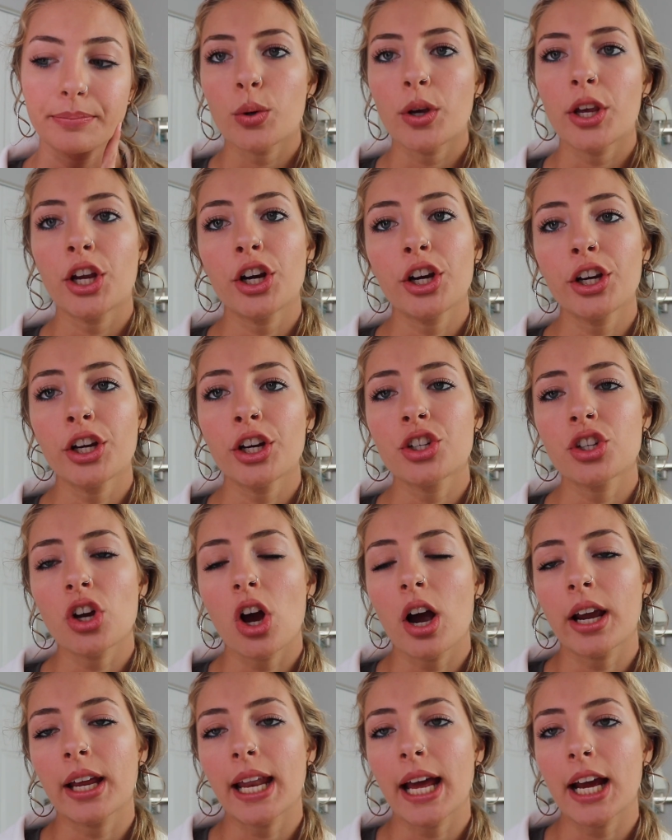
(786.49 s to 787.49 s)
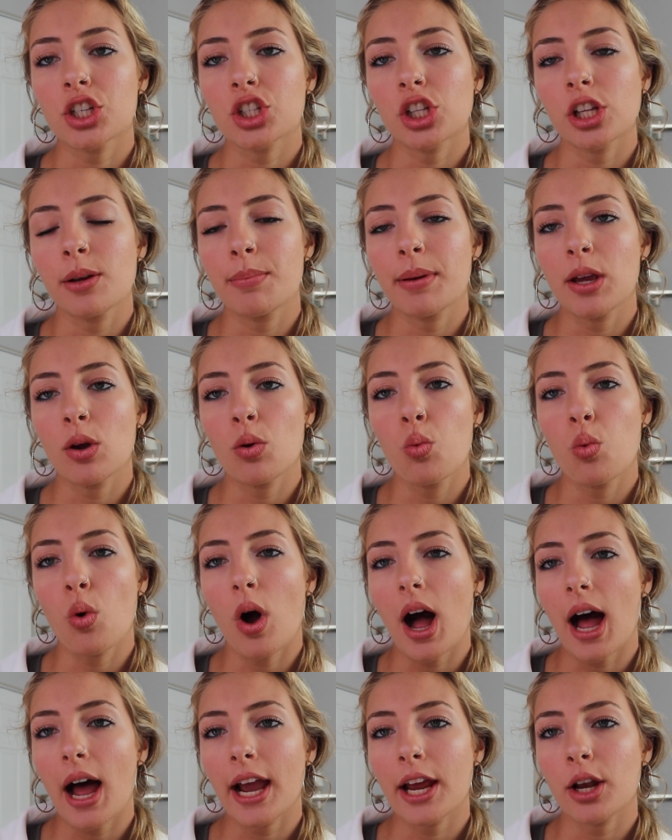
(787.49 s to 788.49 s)
So here your jaw can actually be
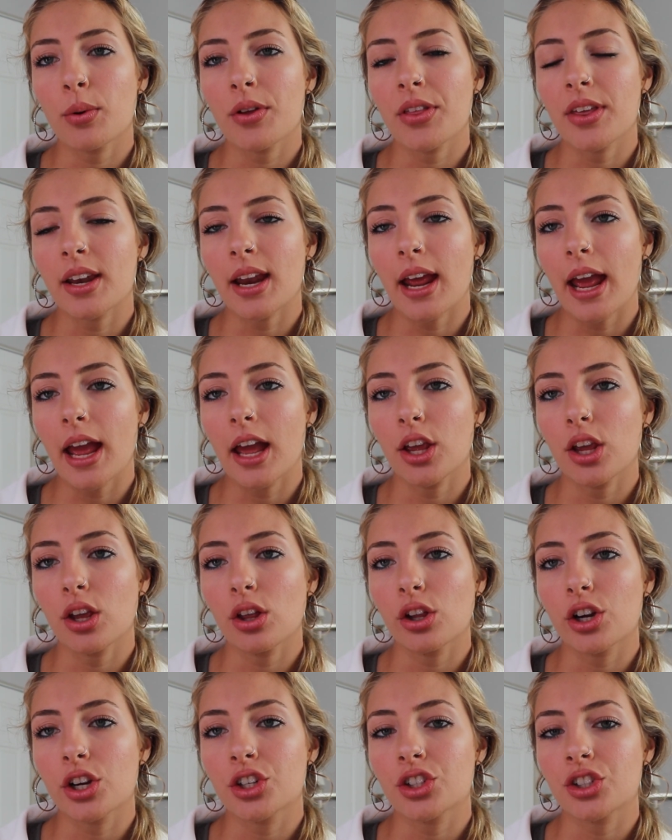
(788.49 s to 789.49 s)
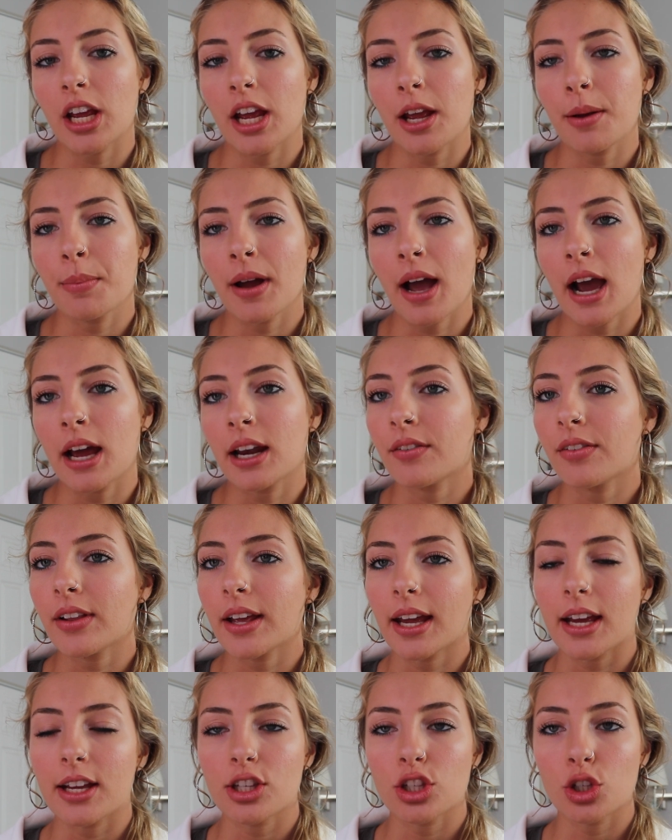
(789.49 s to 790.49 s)
wide with an angular shape, kind of
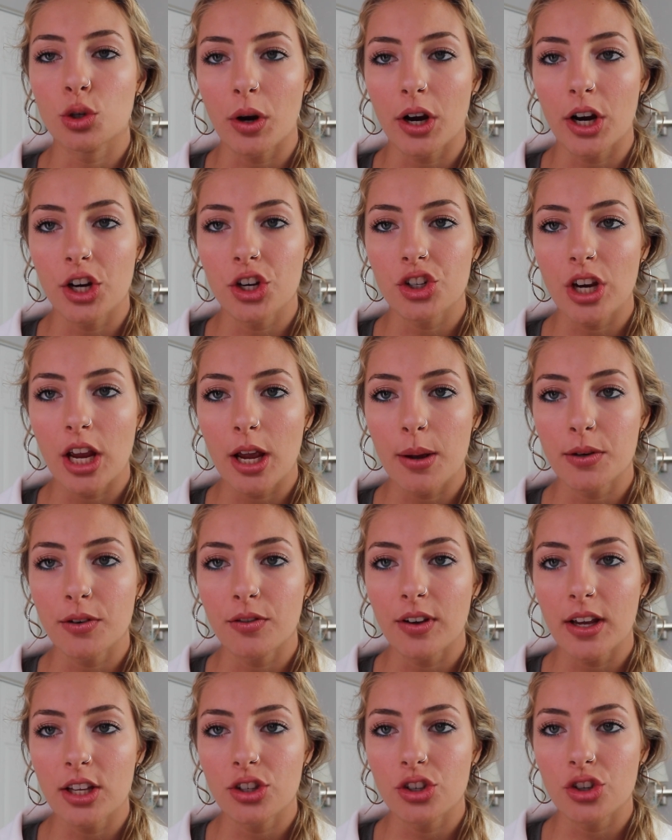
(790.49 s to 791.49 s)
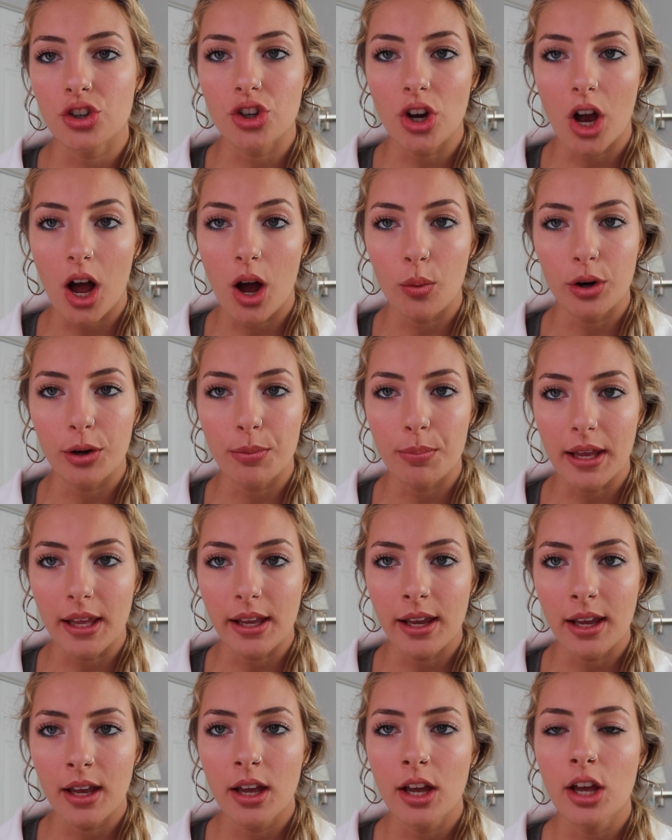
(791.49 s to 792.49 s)
like a square-shaped face jaw would
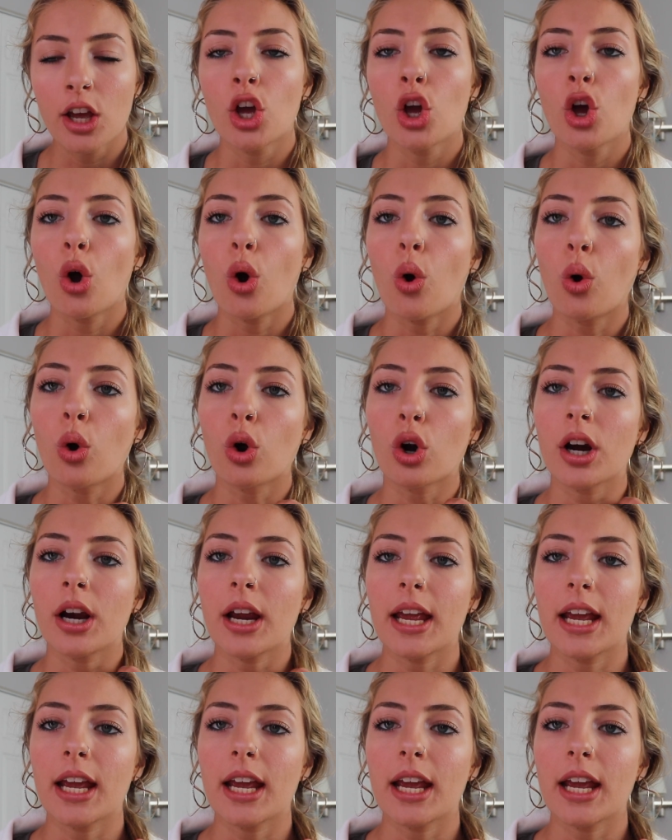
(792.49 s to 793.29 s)
be, or